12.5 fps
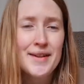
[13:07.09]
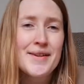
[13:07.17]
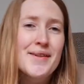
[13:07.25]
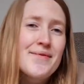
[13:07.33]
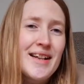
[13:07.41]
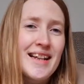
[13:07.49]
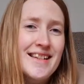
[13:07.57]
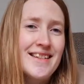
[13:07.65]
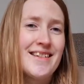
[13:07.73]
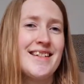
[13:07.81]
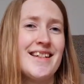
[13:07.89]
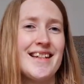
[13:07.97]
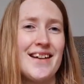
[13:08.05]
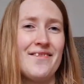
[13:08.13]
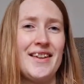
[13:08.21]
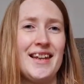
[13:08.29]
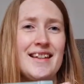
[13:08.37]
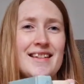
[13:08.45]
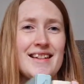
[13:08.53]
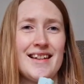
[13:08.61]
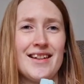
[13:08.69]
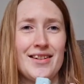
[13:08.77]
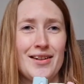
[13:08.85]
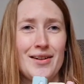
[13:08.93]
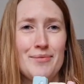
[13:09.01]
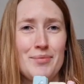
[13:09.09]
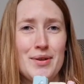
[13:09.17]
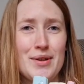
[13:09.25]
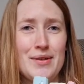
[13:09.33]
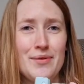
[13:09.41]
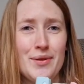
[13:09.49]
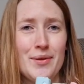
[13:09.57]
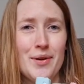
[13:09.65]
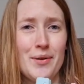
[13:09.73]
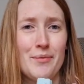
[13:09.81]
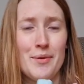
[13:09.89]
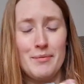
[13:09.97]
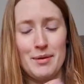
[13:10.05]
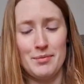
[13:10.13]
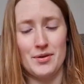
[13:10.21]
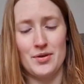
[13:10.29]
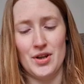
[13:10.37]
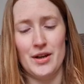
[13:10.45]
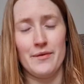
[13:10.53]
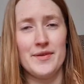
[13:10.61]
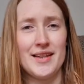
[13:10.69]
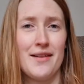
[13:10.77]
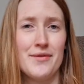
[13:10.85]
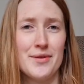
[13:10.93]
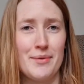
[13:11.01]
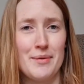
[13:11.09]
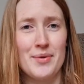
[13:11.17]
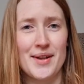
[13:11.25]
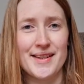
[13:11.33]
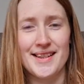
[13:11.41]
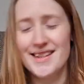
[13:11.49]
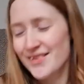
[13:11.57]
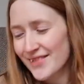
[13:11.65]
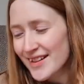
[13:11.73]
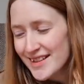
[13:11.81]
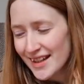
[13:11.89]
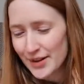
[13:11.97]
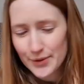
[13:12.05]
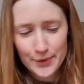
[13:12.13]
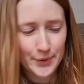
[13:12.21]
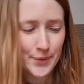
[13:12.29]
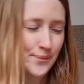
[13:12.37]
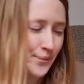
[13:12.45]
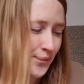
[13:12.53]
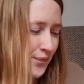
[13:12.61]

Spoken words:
So I'm really excited to have these, and they're going to look beautiful on my bookshelf. So that was a wee present to myself.